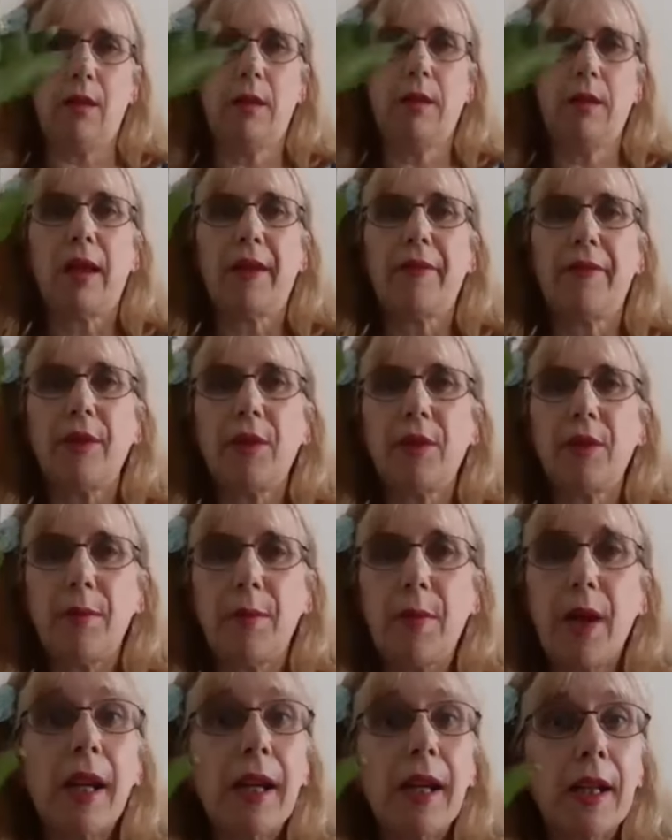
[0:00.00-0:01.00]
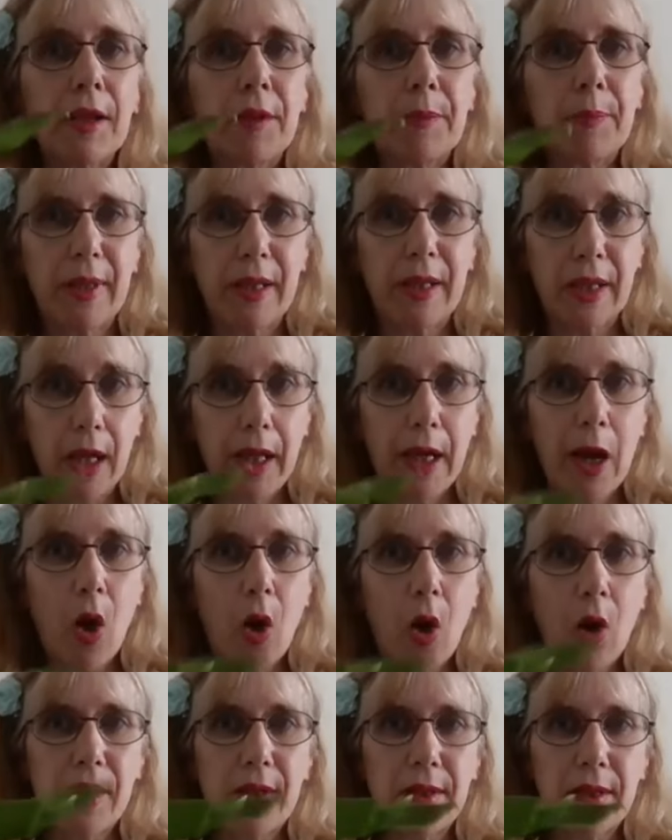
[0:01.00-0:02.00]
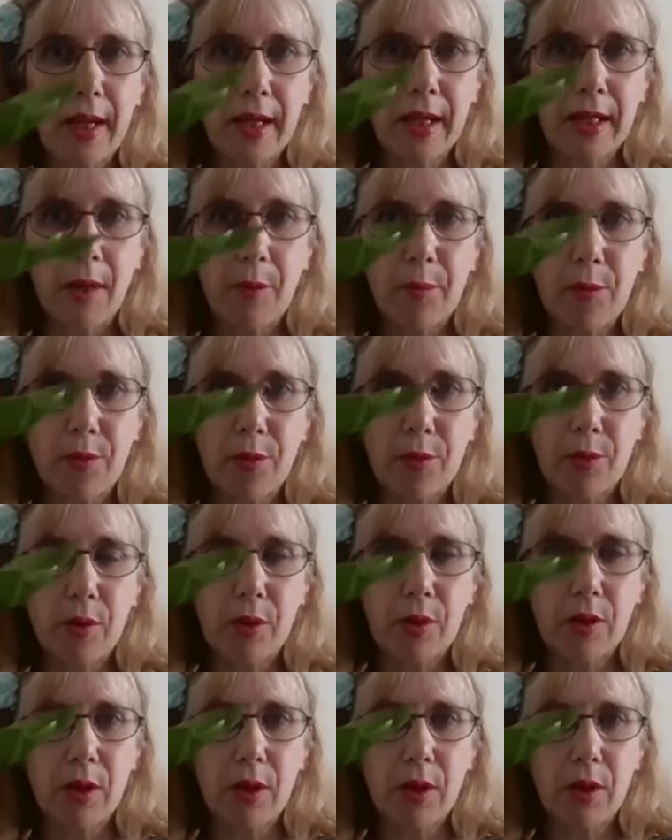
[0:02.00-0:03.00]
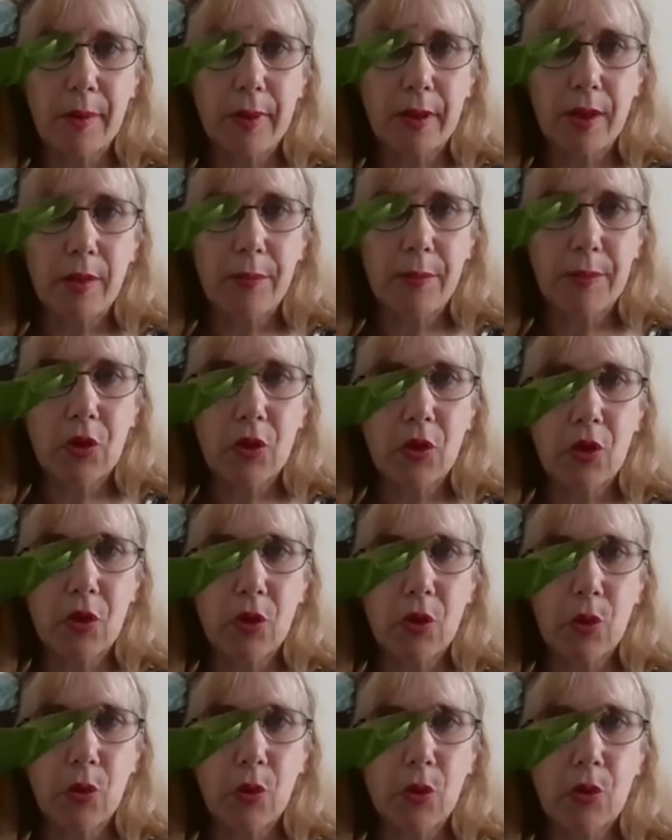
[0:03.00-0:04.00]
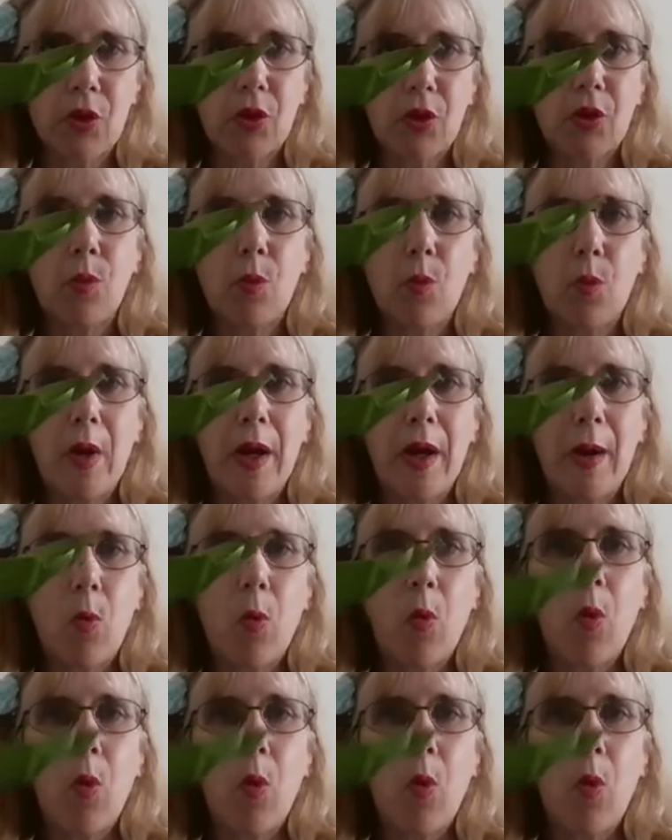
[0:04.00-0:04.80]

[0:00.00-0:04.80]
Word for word: I feel there might be a holiday abroad coming up soon to somewhere